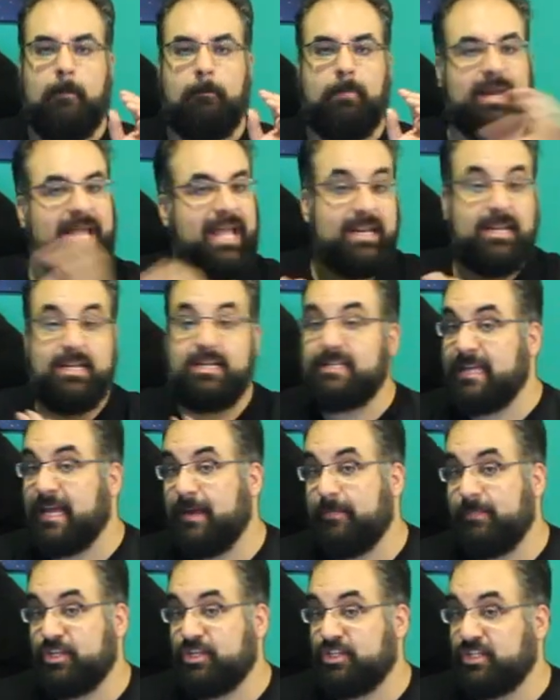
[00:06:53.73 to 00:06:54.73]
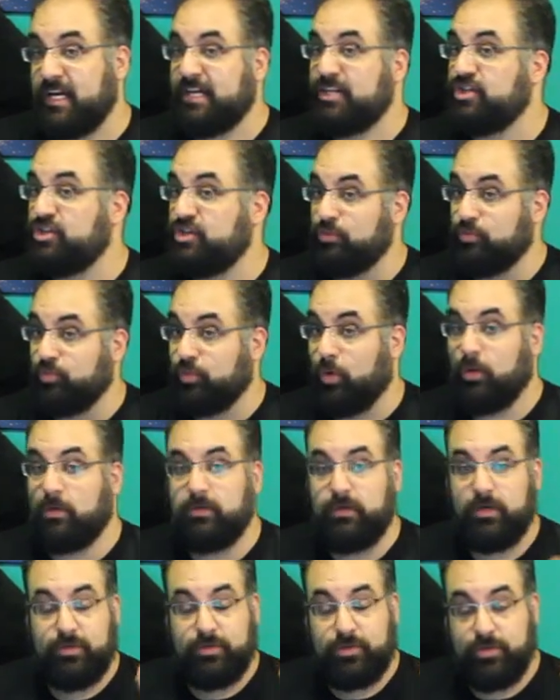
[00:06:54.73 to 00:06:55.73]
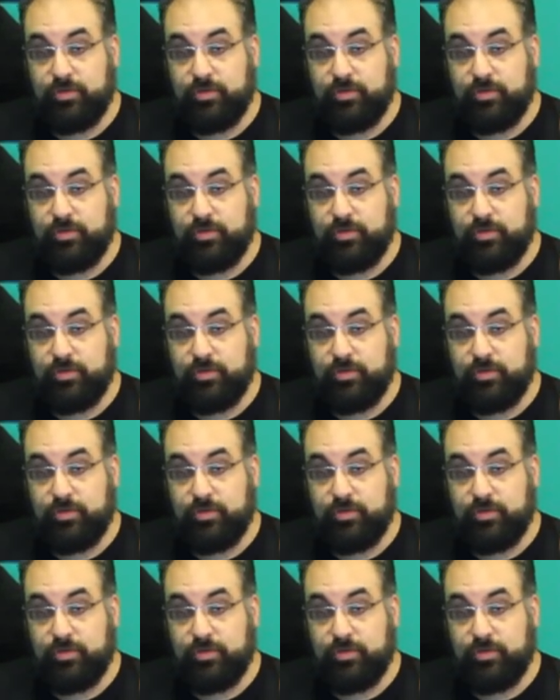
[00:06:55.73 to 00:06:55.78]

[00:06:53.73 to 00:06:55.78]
but any damage dice you roll